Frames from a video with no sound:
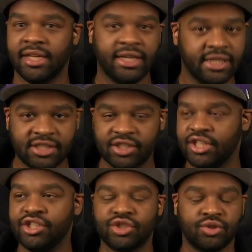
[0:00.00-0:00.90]
He's
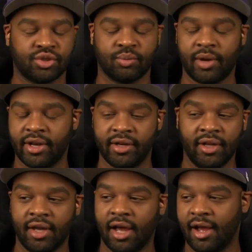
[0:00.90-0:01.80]
used to running.
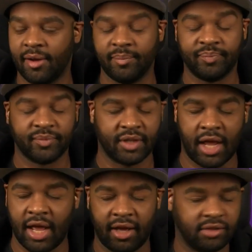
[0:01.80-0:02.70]

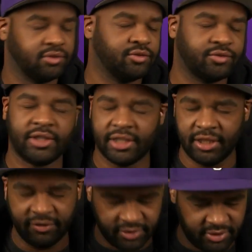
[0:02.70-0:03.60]
Freaking
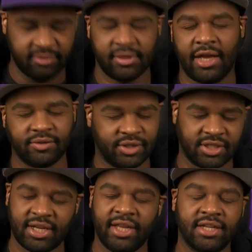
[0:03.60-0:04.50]
even, I was
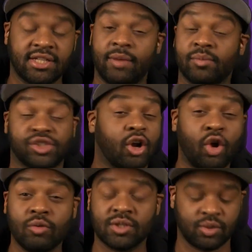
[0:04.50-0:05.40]
just saying his name. Rashawn
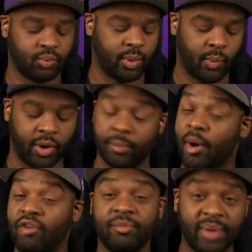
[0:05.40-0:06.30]
Holmes is a rim runner.
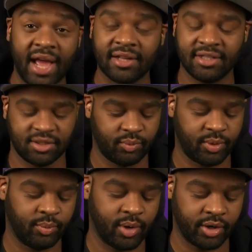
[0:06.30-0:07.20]
Marvin Bagley's a
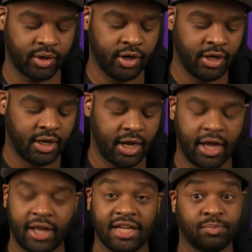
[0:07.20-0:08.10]
rim runner.
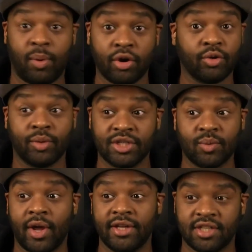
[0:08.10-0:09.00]
That's part of the
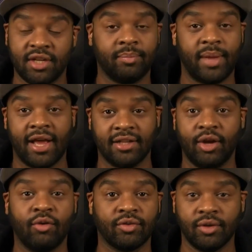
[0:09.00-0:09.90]
reason why he took
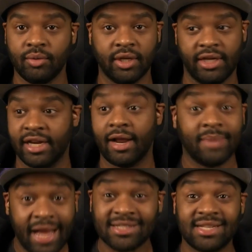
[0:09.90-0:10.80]
Bagley over Luka. And
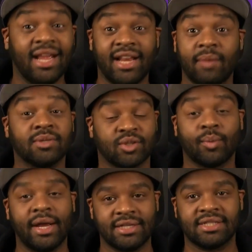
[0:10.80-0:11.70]
I'm not saying that was the
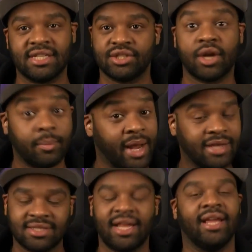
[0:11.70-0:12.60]
right decision. I'm
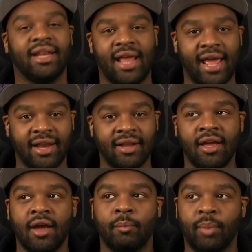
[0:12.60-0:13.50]
not saying that.
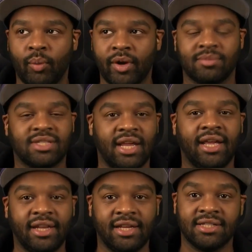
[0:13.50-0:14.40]
But what I'm
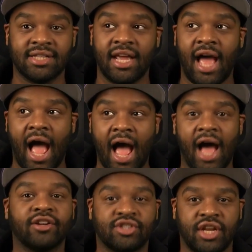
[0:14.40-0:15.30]
saying is
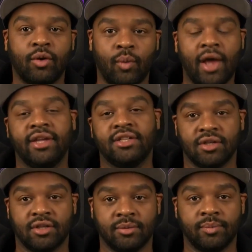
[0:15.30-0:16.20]
I understand why he
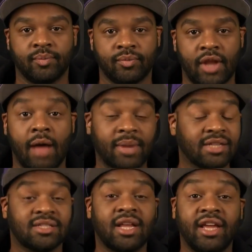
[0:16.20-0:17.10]
took him. I'm
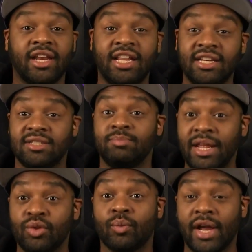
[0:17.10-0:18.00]
not saying he
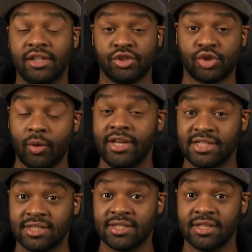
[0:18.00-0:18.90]
made the right
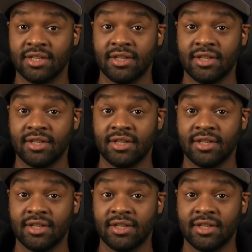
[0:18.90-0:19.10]
choice.